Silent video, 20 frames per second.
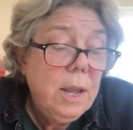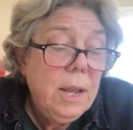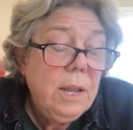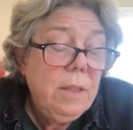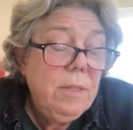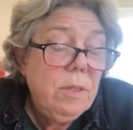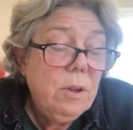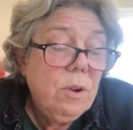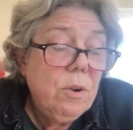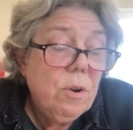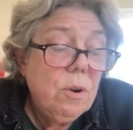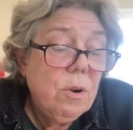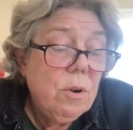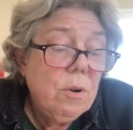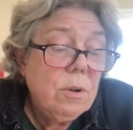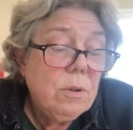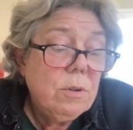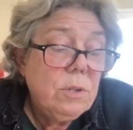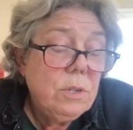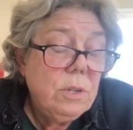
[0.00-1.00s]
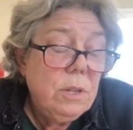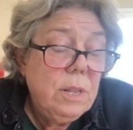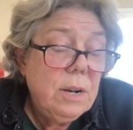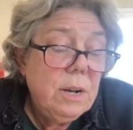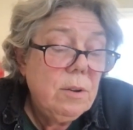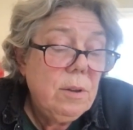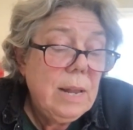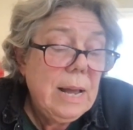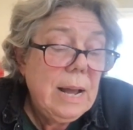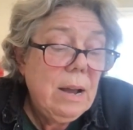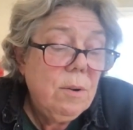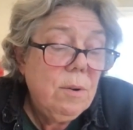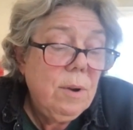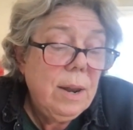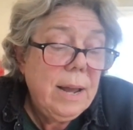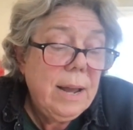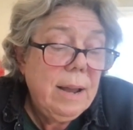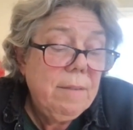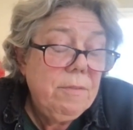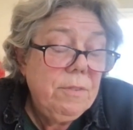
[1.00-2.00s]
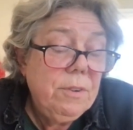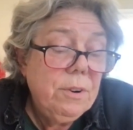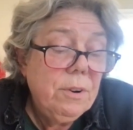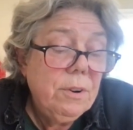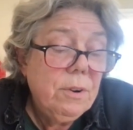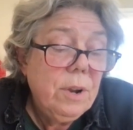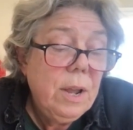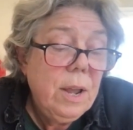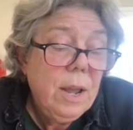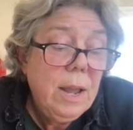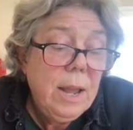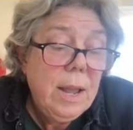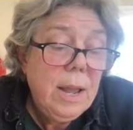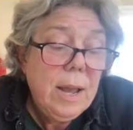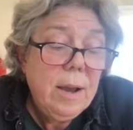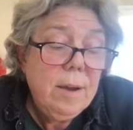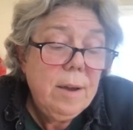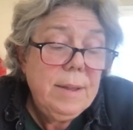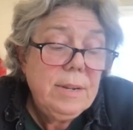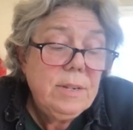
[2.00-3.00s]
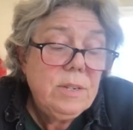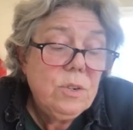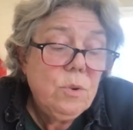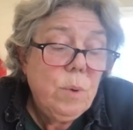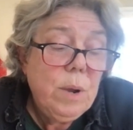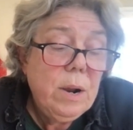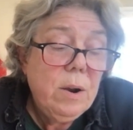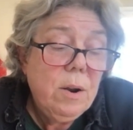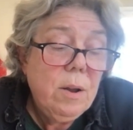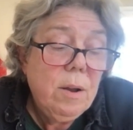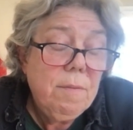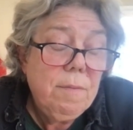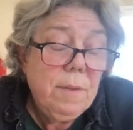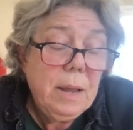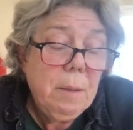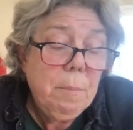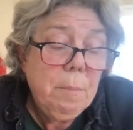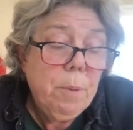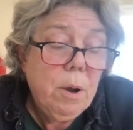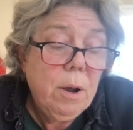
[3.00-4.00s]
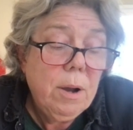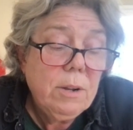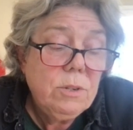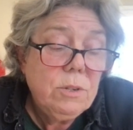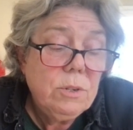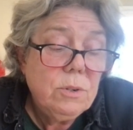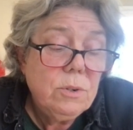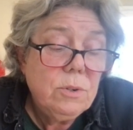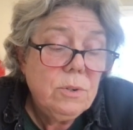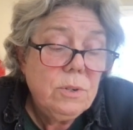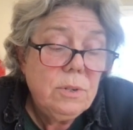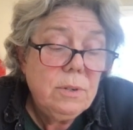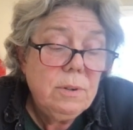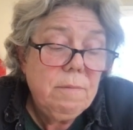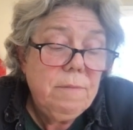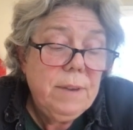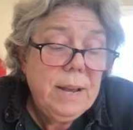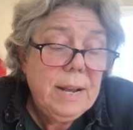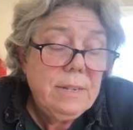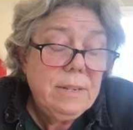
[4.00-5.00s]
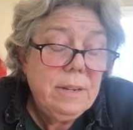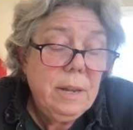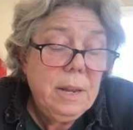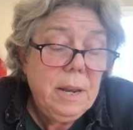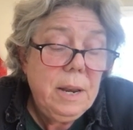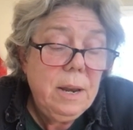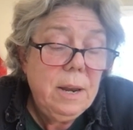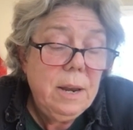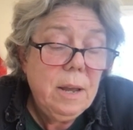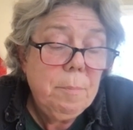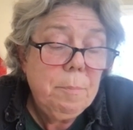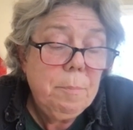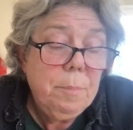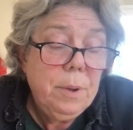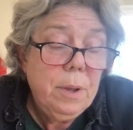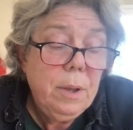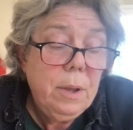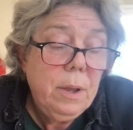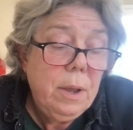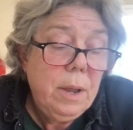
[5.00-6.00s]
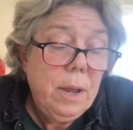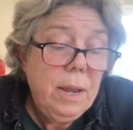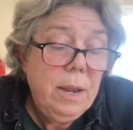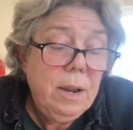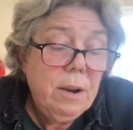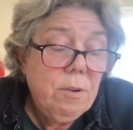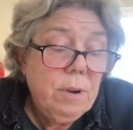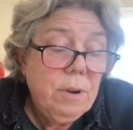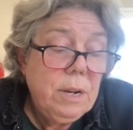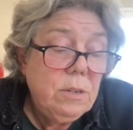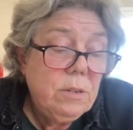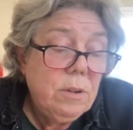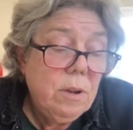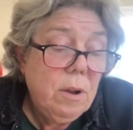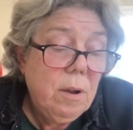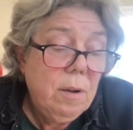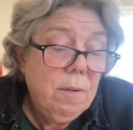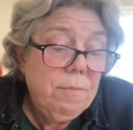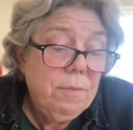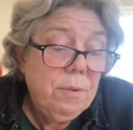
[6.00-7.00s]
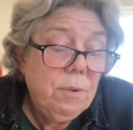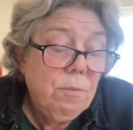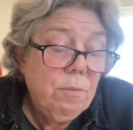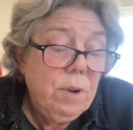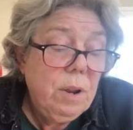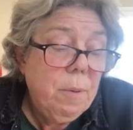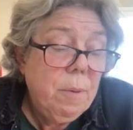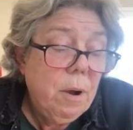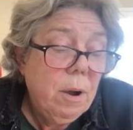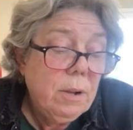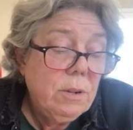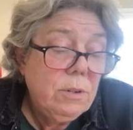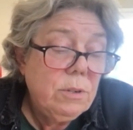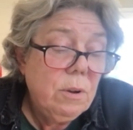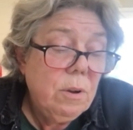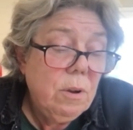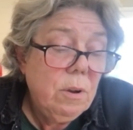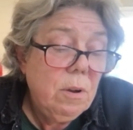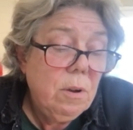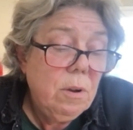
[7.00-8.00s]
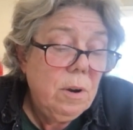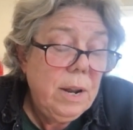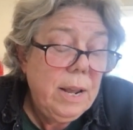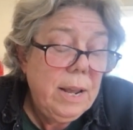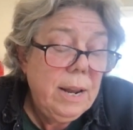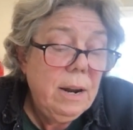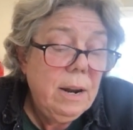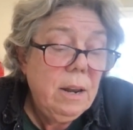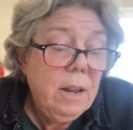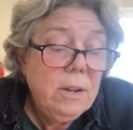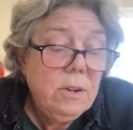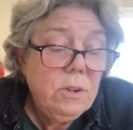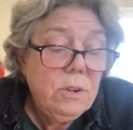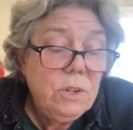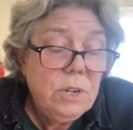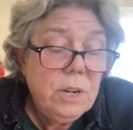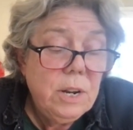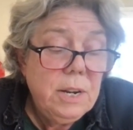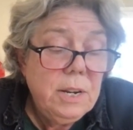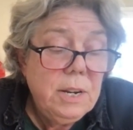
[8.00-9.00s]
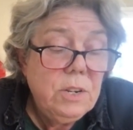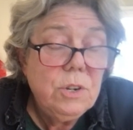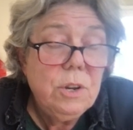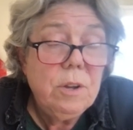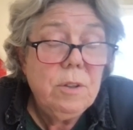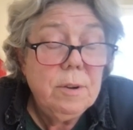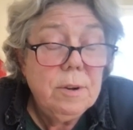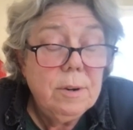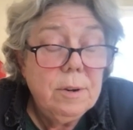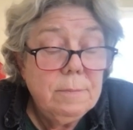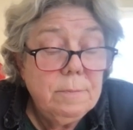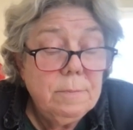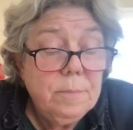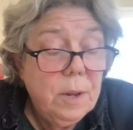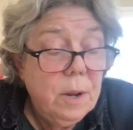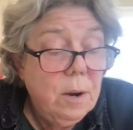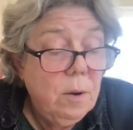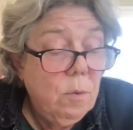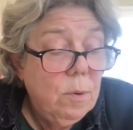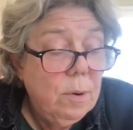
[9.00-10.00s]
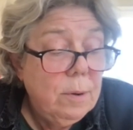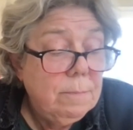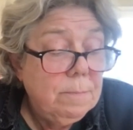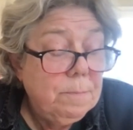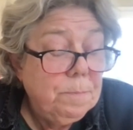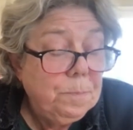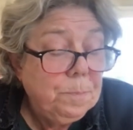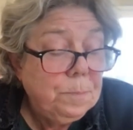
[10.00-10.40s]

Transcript: in the girls, their loud laughter, how they squared off like boxers, Vaselined up, earrings off, Reeboks on, and lunged at each other, unquote.